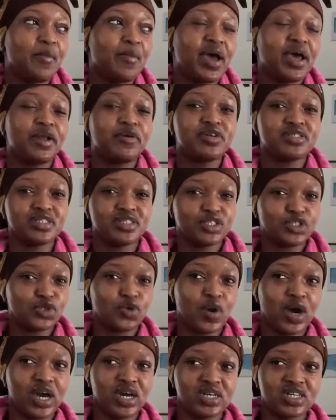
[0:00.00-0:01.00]
and I wasn't
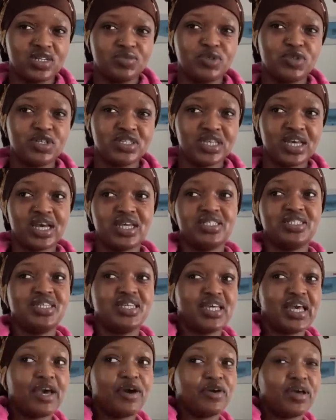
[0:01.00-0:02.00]
so hungry because I
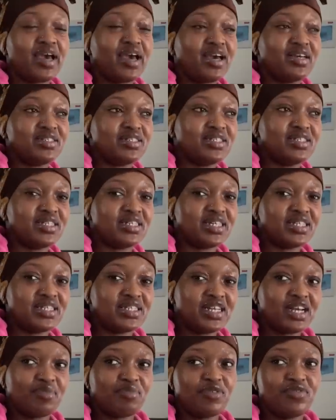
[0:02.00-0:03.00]
had eaten a
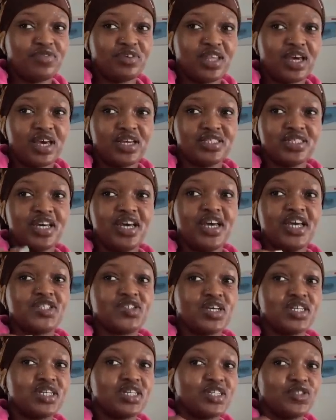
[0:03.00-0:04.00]
snack before that.
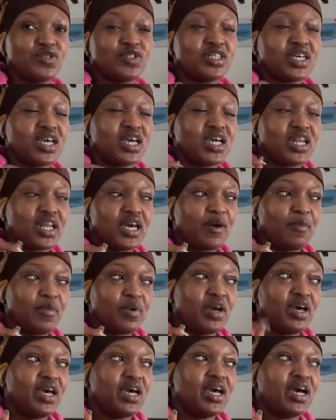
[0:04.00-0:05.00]
So I decided to take a nap,
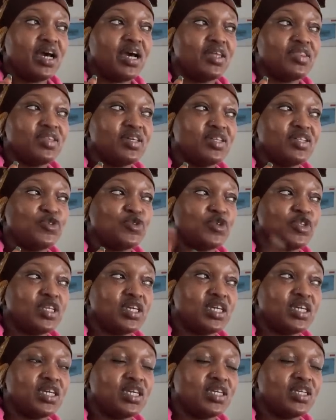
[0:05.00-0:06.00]
and then
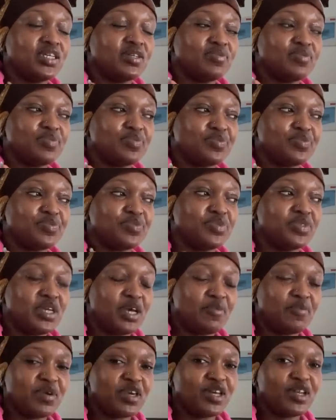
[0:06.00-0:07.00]
Doni
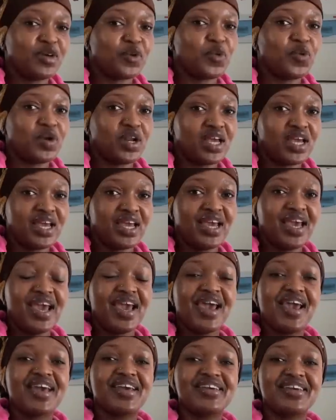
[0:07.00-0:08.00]
niamke nikule.
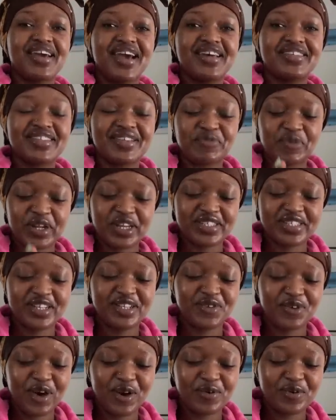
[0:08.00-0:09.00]
Guys, when I
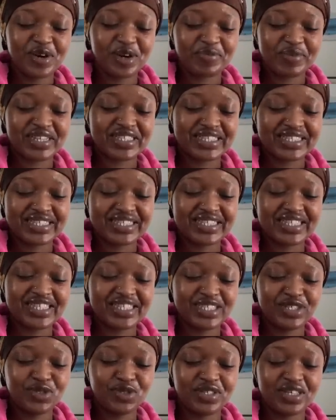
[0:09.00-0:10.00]
tell you I woke up at 6
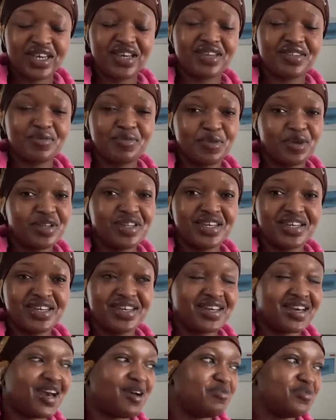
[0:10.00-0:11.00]
today in the
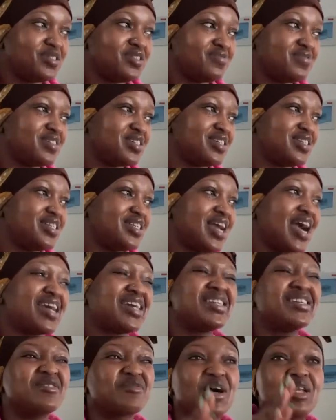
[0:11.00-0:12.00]
morning, I'm not even kidding. I
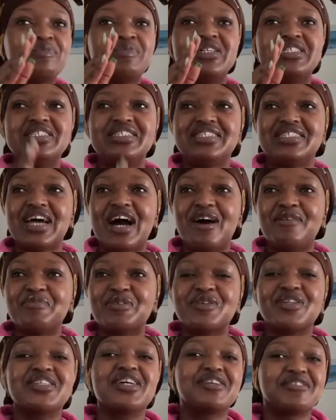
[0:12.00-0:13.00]
can even call me a jam
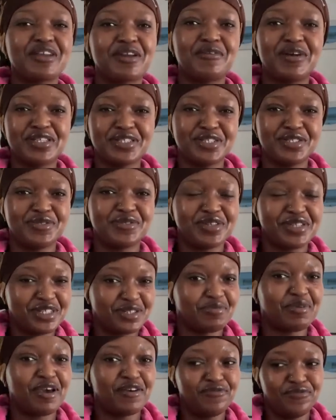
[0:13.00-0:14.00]
because I really wanted to
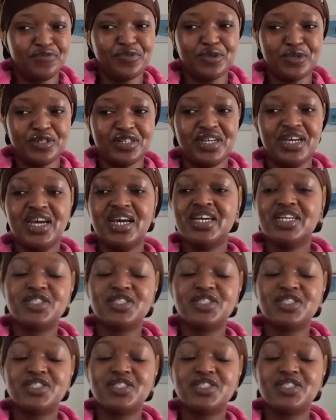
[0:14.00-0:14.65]
eat my food.